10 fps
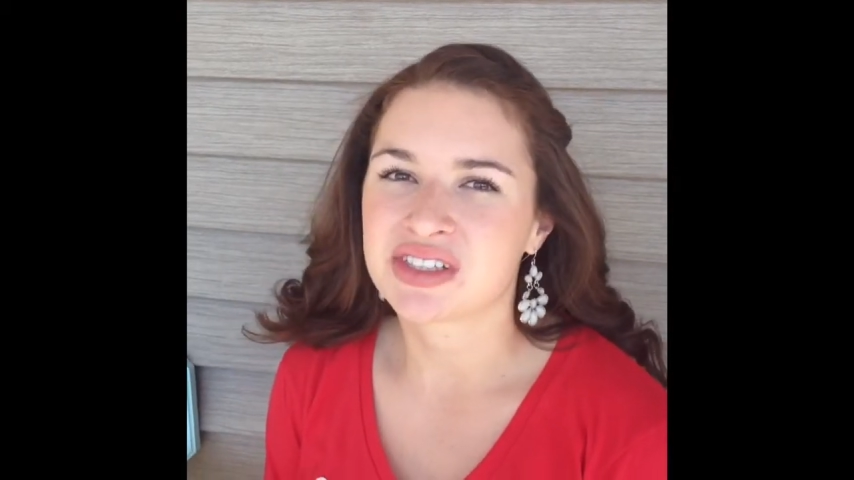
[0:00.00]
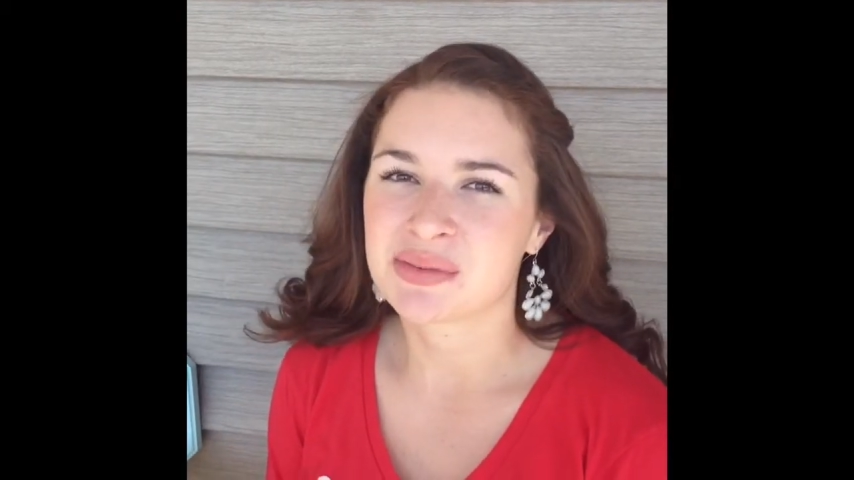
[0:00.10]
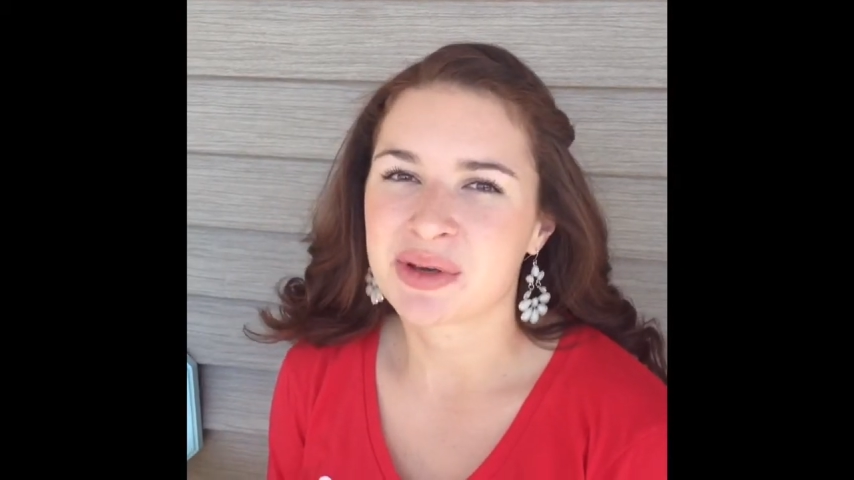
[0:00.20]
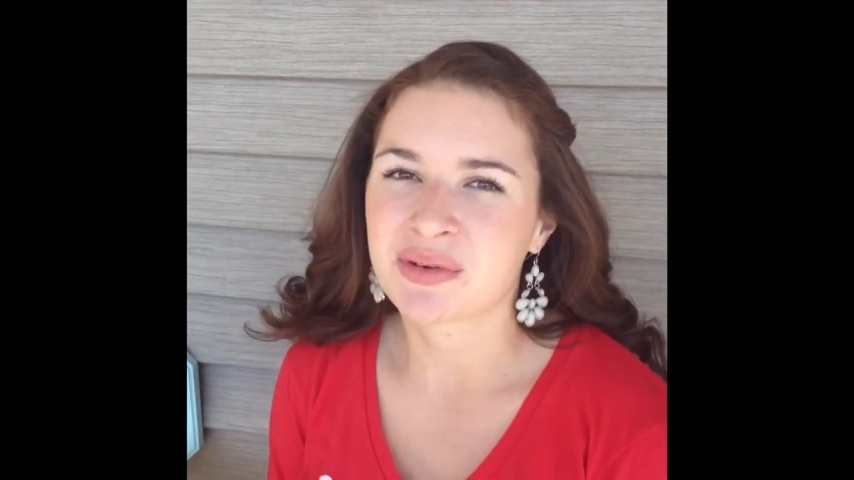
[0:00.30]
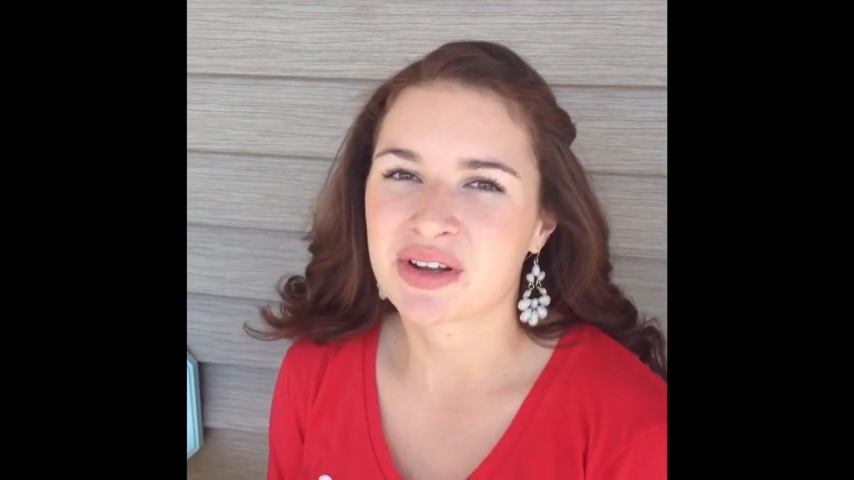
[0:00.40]
to
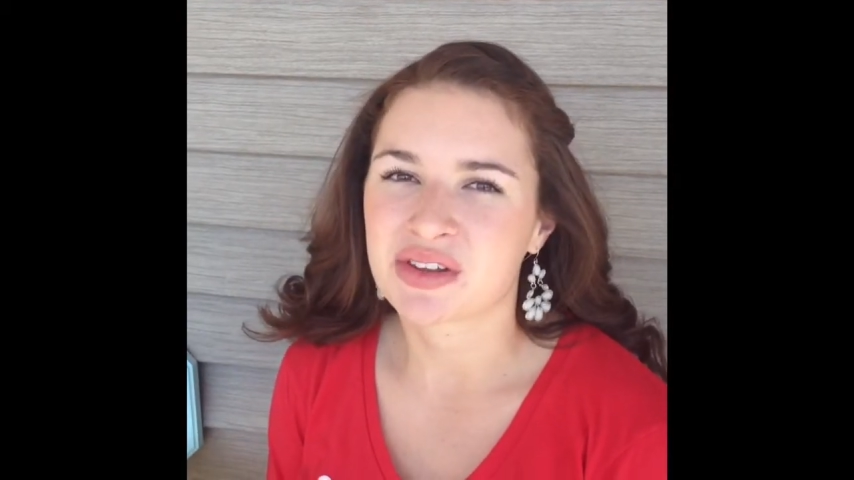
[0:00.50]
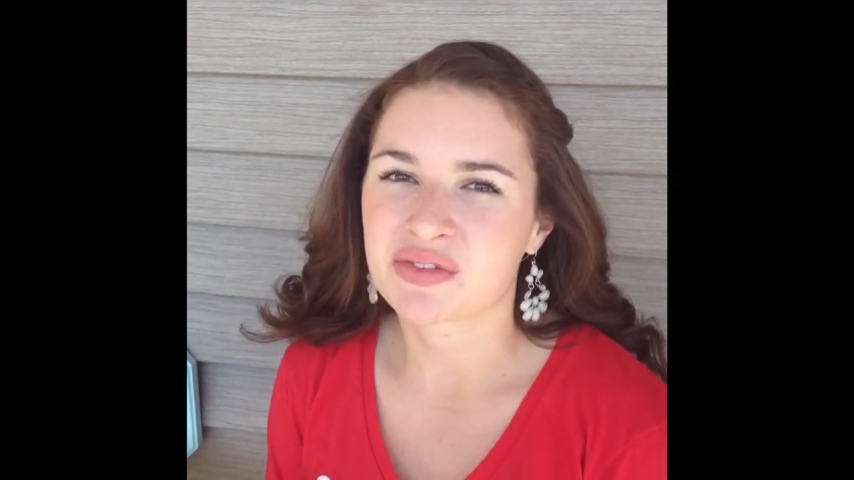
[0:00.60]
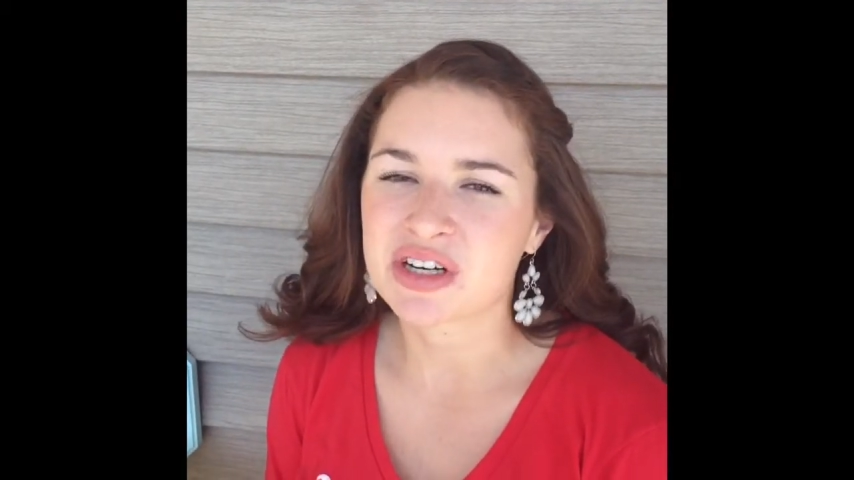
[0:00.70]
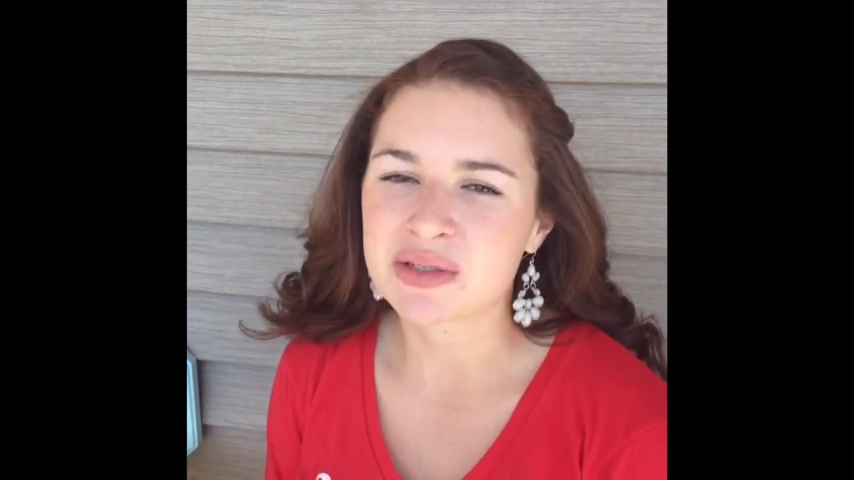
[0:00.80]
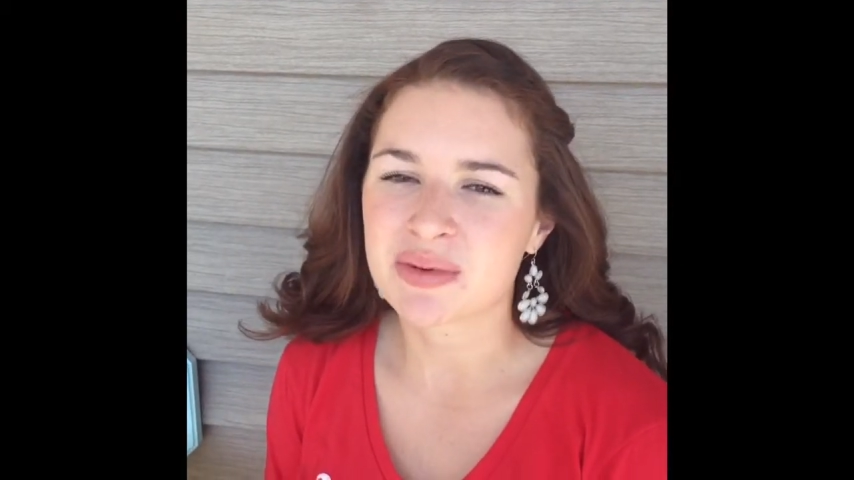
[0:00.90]
be one of the
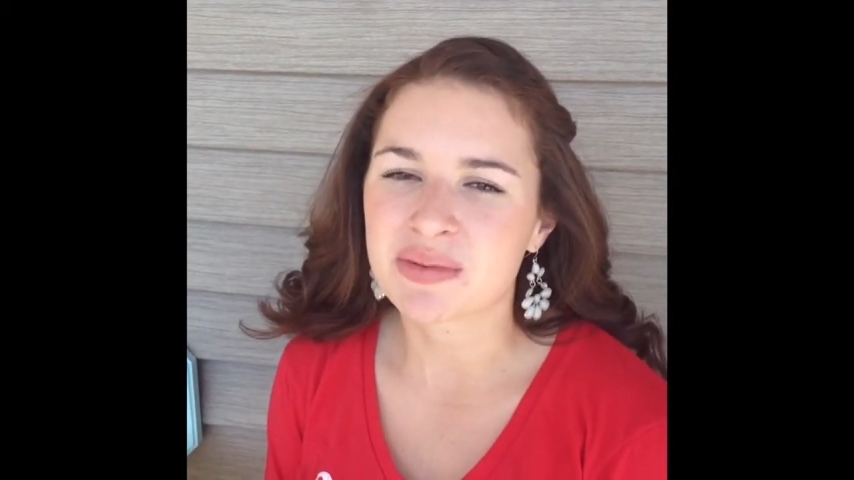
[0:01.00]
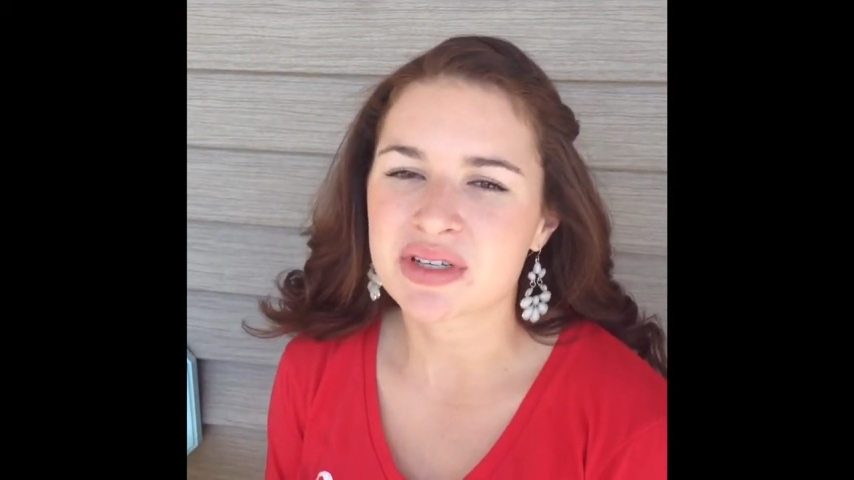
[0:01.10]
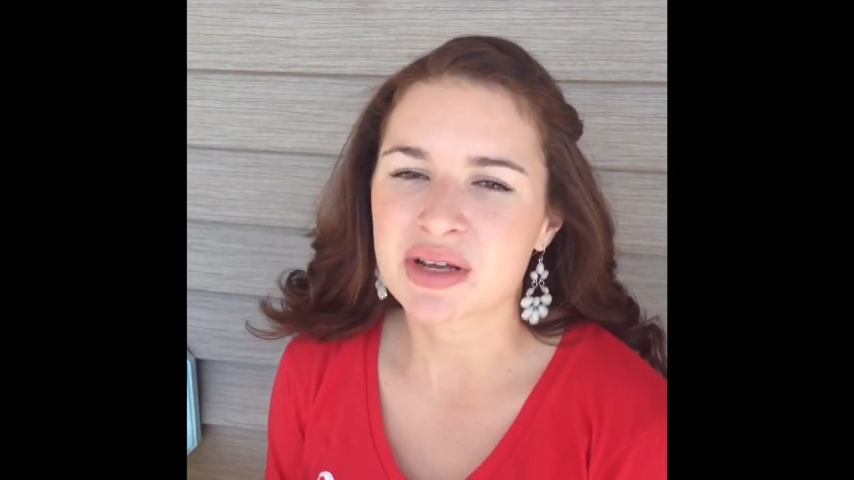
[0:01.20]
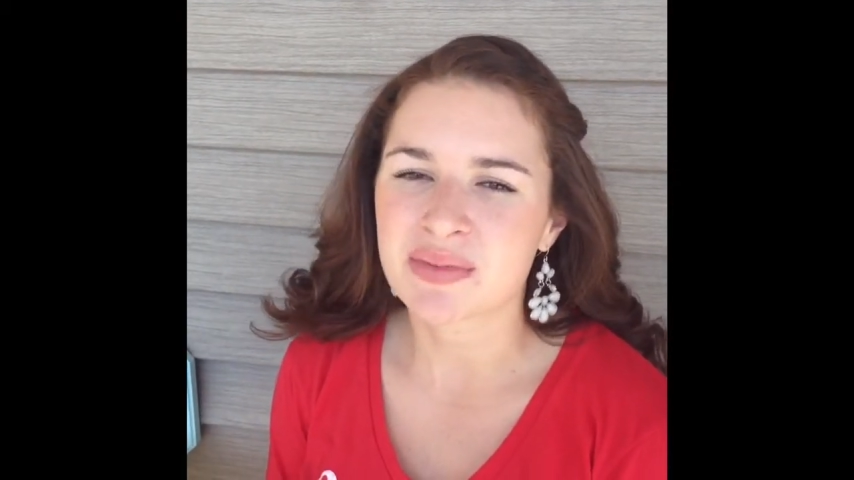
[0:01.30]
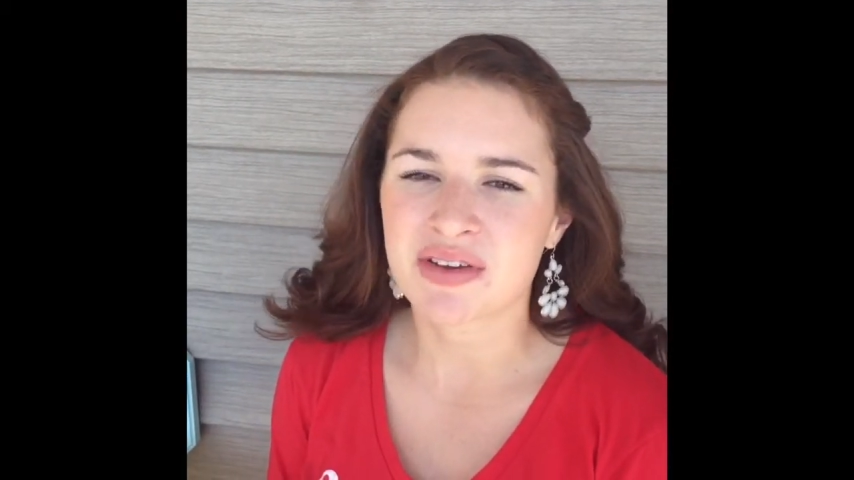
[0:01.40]
first
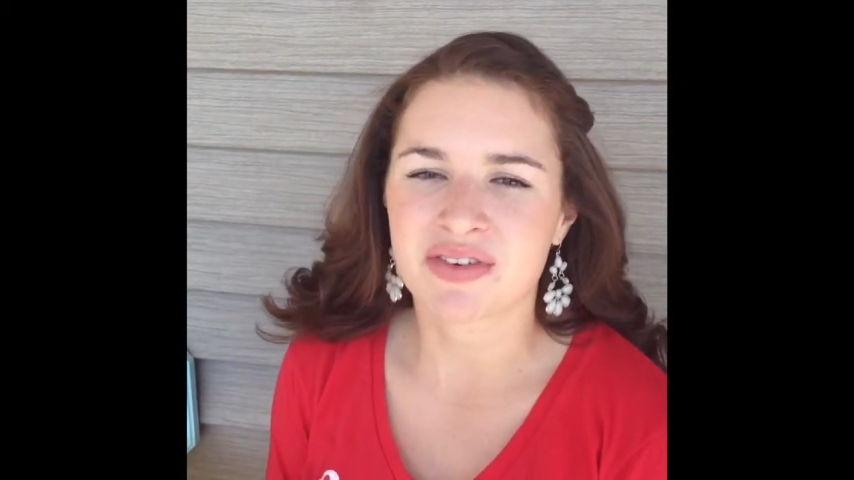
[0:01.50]
members of my